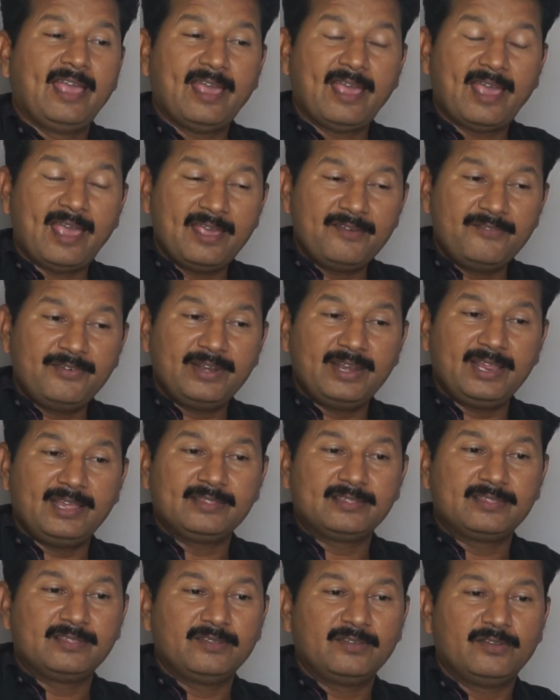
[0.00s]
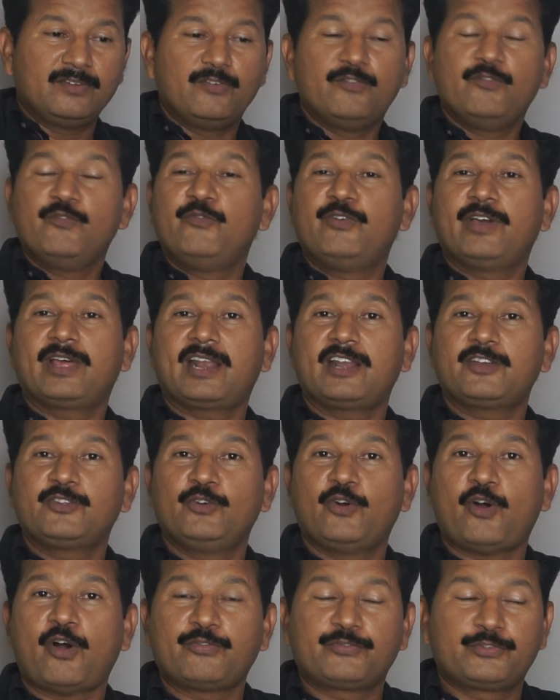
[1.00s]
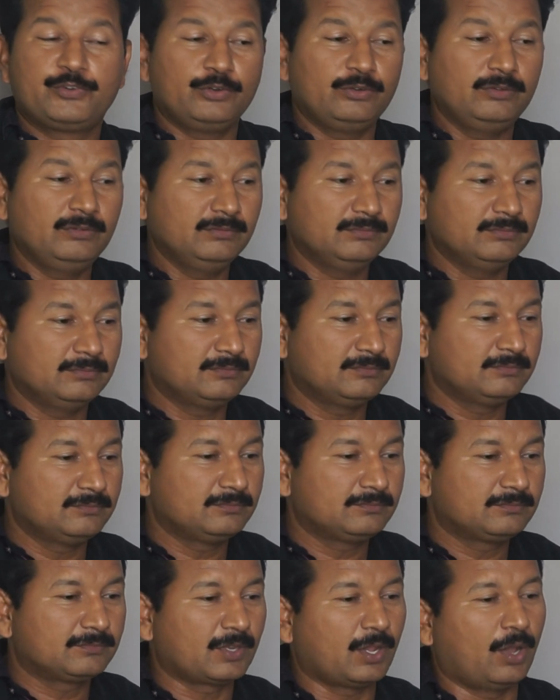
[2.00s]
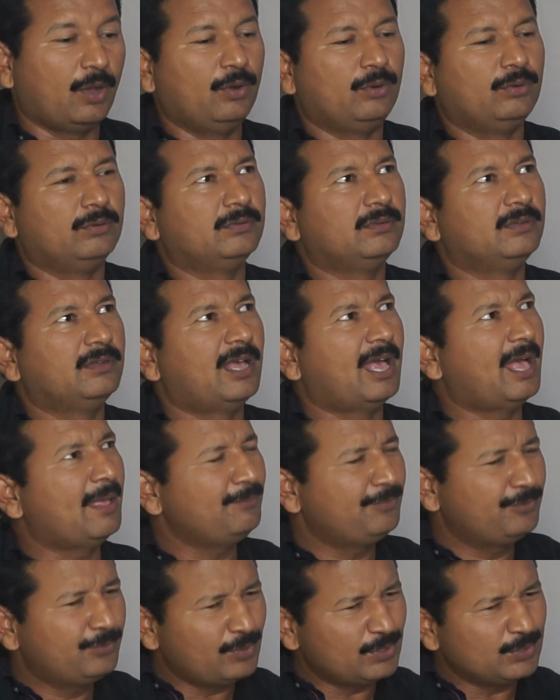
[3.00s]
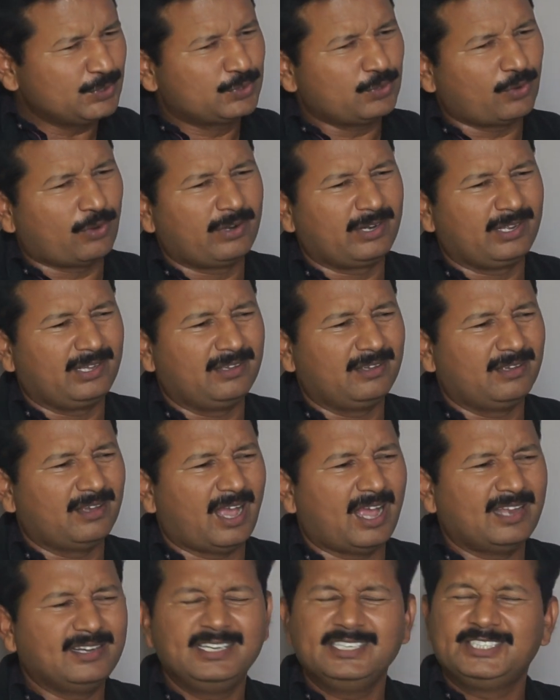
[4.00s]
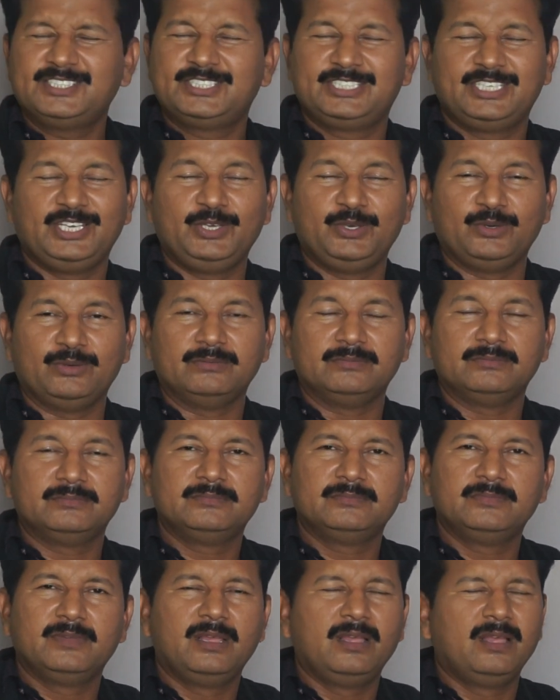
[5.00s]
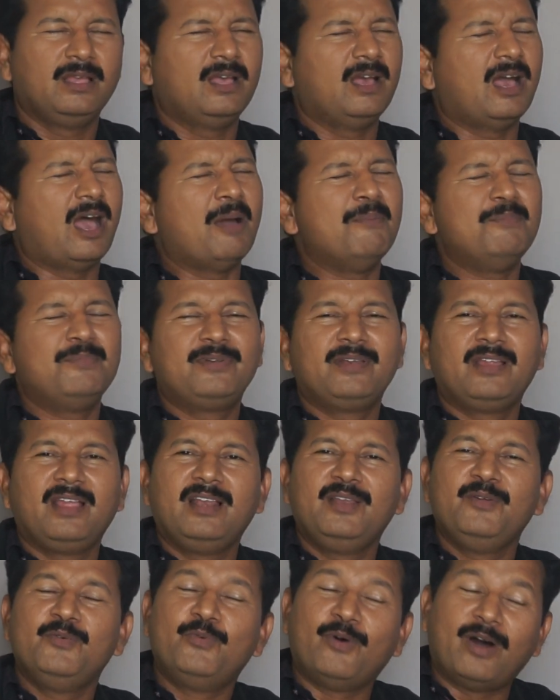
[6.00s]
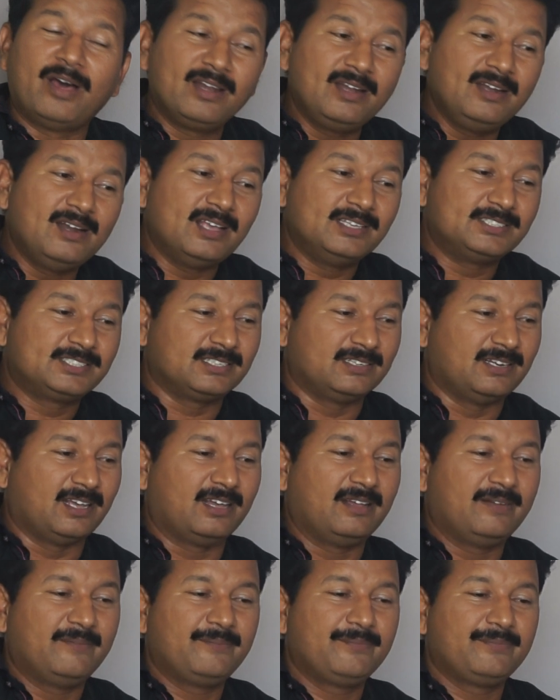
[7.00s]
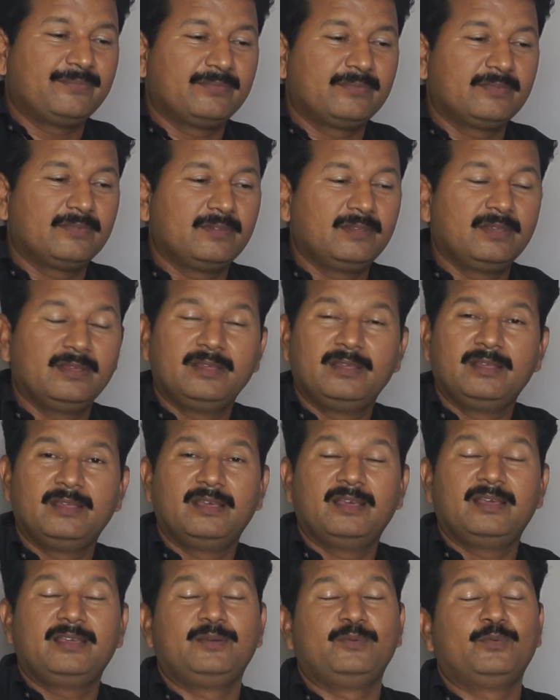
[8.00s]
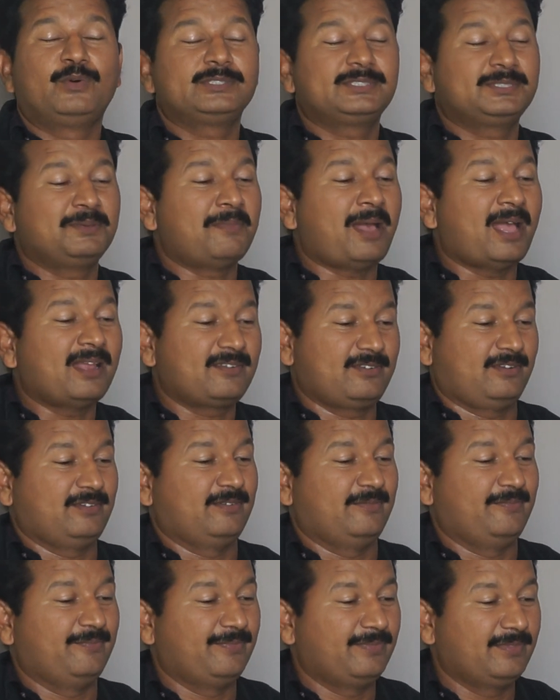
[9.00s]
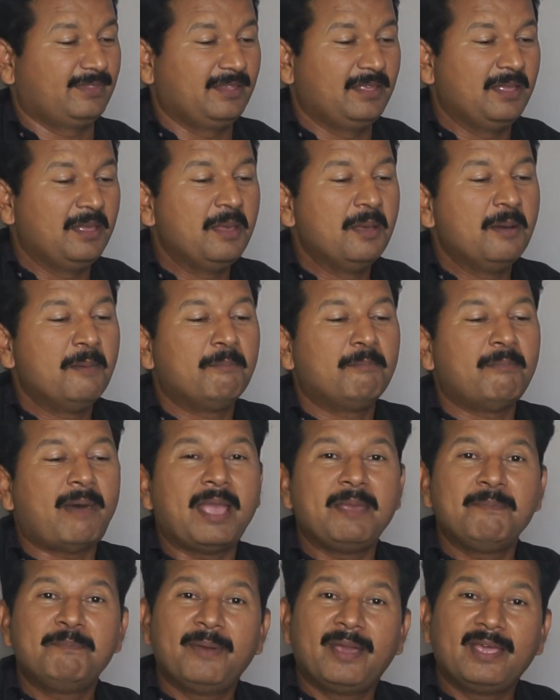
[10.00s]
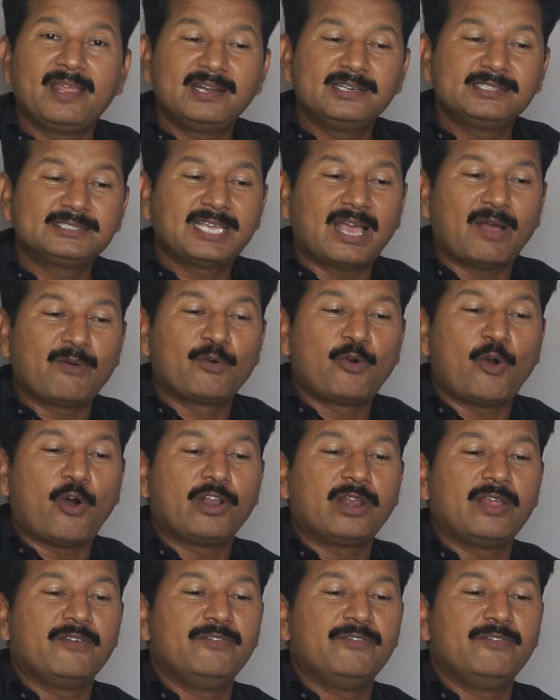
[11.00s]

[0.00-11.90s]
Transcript: Hey Vinith, where are you off to? Oh, I'm so sorry. I didn't see you. I'm really worried, Archana. Hey, what's the matter? My parents have gone